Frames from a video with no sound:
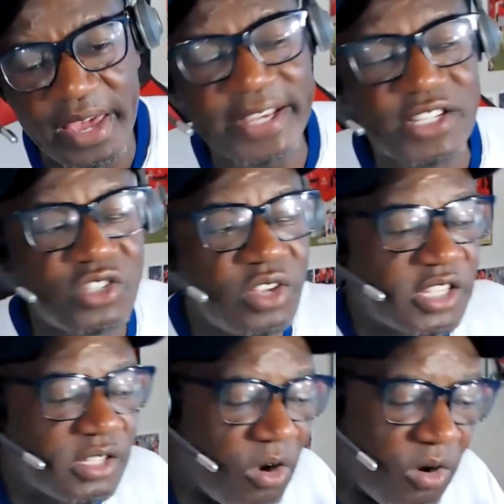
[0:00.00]

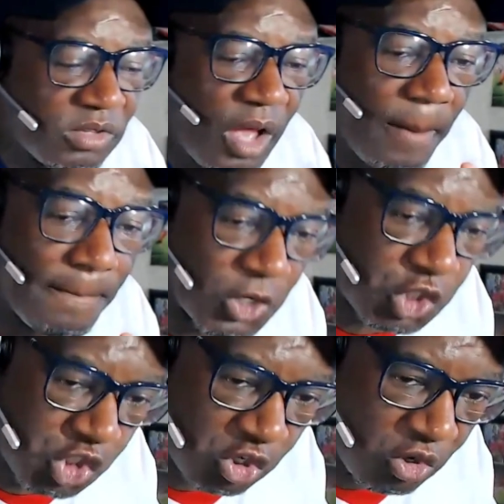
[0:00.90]
It's called
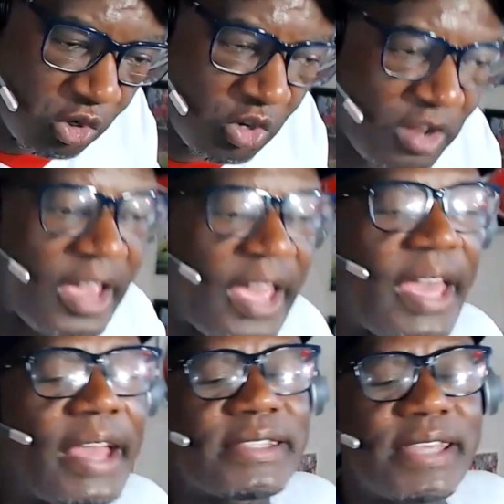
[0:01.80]
mature
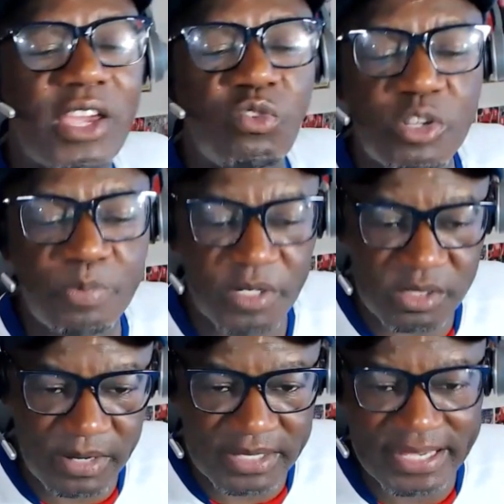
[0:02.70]
and taking
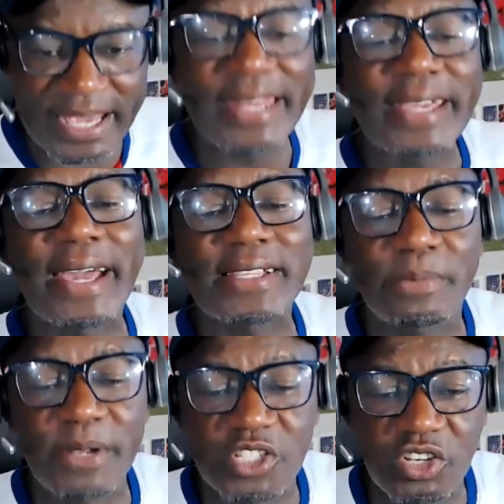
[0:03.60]
responsibility and
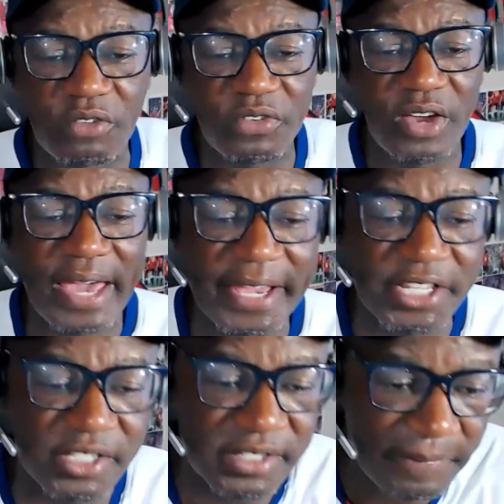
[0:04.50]
accountability of your
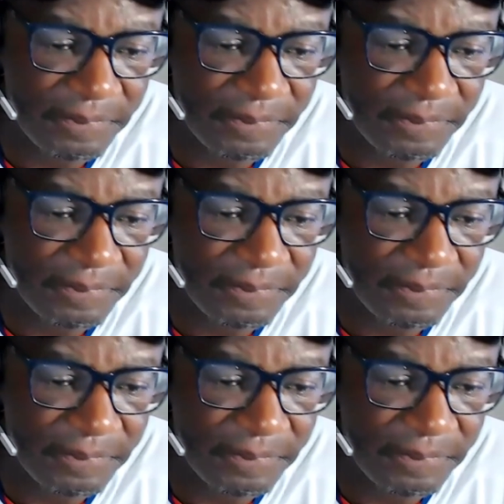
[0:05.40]
actions.